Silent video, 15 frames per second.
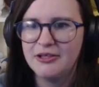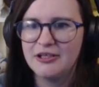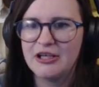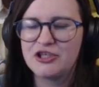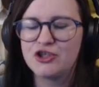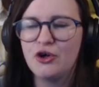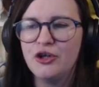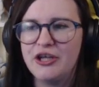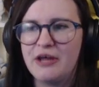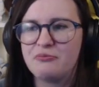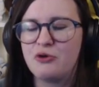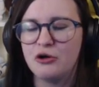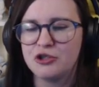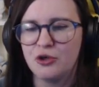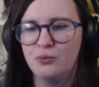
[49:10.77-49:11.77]
Like, surely they've
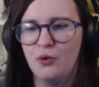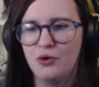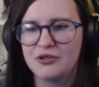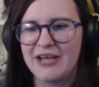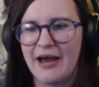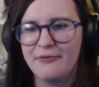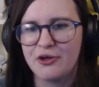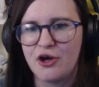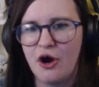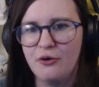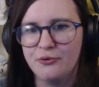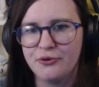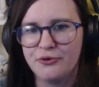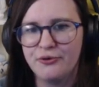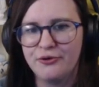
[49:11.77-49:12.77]
got to walk down the
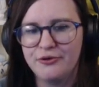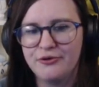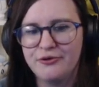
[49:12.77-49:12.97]
corridor.